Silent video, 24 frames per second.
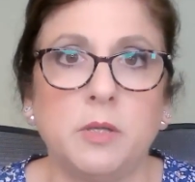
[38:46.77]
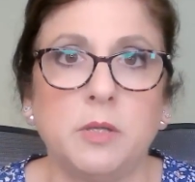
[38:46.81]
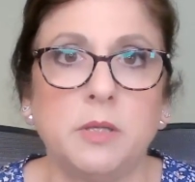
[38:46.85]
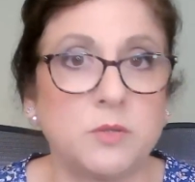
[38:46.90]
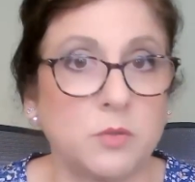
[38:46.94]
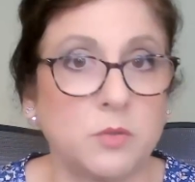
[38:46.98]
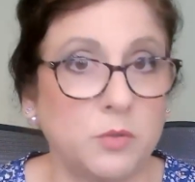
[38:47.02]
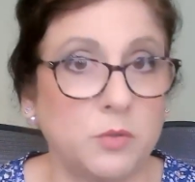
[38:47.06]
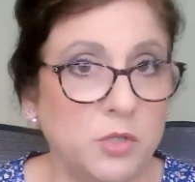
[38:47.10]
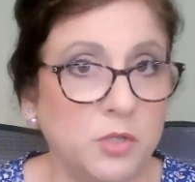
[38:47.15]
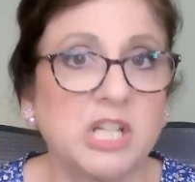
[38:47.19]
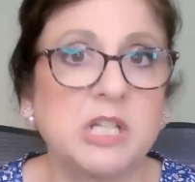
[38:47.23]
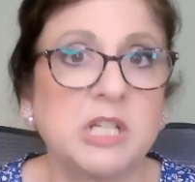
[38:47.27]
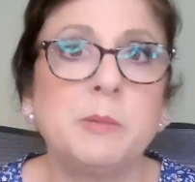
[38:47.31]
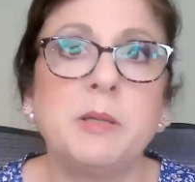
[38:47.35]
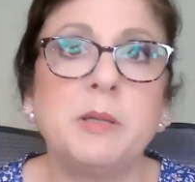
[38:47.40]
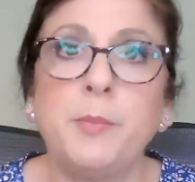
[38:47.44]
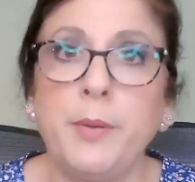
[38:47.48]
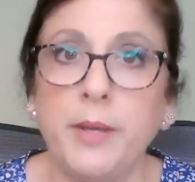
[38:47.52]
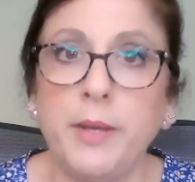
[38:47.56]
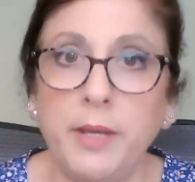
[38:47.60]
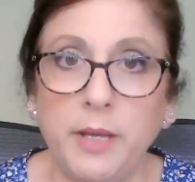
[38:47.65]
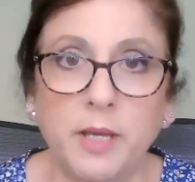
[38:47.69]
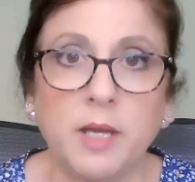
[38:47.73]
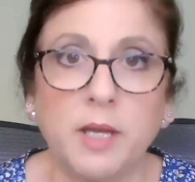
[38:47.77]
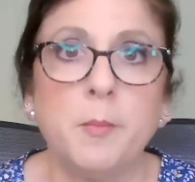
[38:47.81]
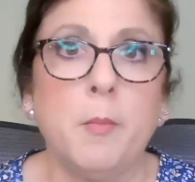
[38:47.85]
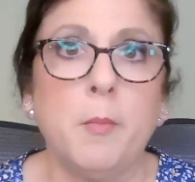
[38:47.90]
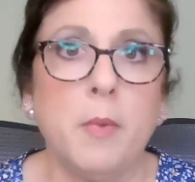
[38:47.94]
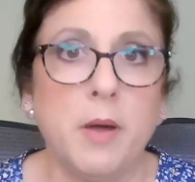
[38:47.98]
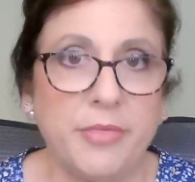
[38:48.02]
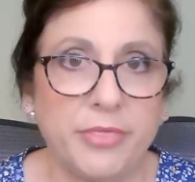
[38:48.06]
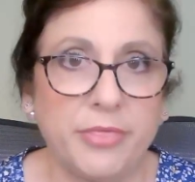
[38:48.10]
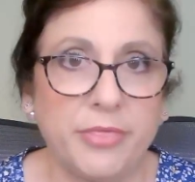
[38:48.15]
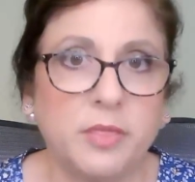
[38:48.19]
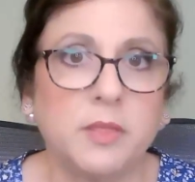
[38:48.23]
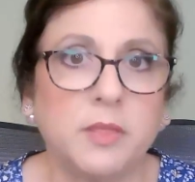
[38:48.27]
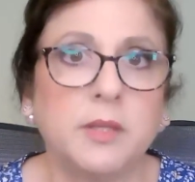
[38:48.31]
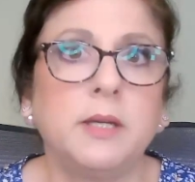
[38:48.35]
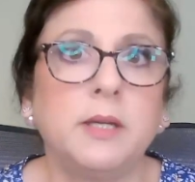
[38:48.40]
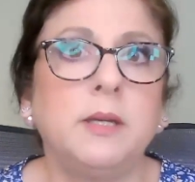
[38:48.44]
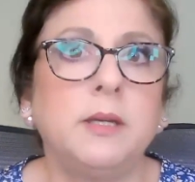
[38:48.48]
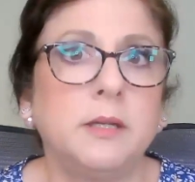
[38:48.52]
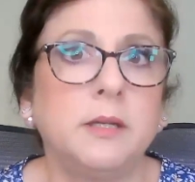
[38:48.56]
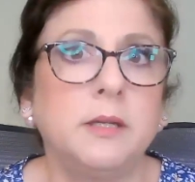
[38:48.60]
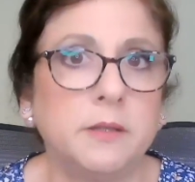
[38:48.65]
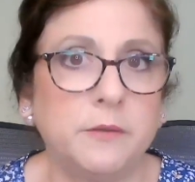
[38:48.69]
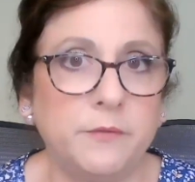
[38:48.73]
And so you're going to be paying a monthly